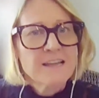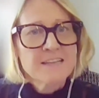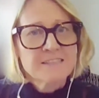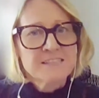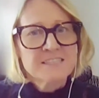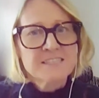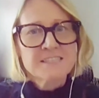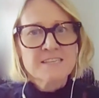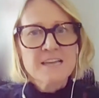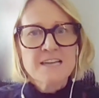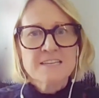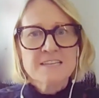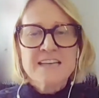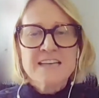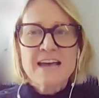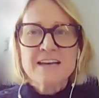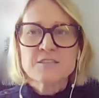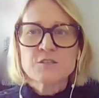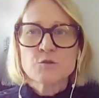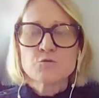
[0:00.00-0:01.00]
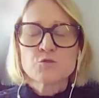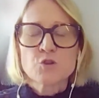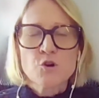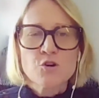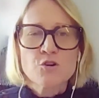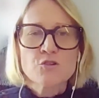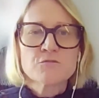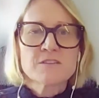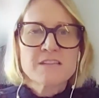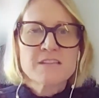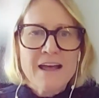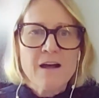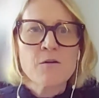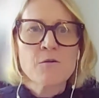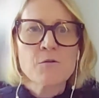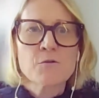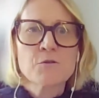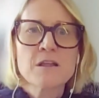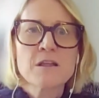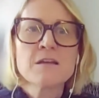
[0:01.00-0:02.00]
It's as you turn
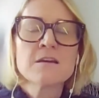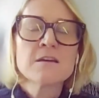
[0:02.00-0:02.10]
down